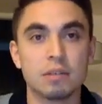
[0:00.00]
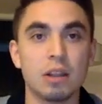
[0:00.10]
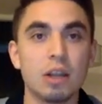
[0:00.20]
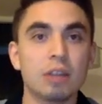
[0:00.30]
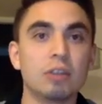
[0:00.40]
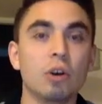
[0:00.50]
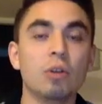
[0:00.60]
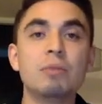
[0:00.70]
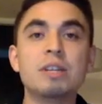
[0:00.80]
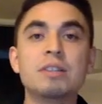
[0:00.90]
Look, the
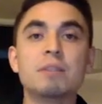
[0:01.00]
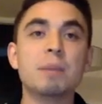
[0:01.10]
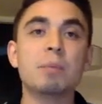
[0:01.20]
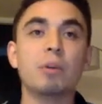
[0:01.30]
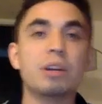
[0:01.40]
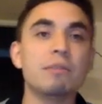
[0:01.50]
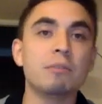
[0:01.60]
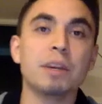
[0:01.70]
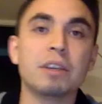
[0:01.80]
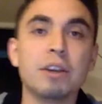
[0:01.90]
only reason people are even
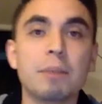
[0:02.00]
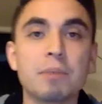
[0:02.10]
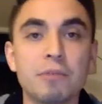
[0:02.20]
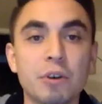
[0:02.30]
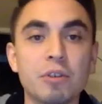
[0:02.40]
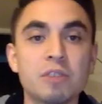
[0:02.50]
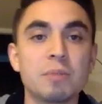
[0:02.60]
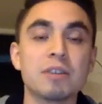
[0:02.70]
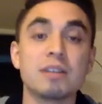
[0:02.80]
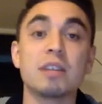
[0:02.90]
picking up your phone is
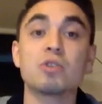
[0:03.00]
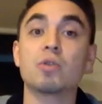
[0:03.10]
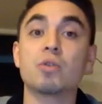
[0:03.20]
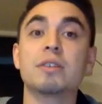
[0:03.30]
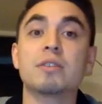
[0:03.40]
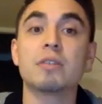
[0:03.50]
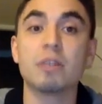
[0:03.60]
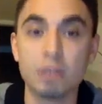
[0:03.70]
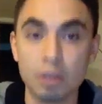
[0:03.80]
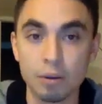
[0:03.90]
because they trust
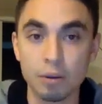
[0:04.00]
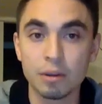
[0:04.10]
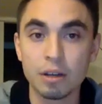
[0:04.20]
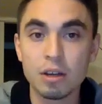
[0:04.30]
you.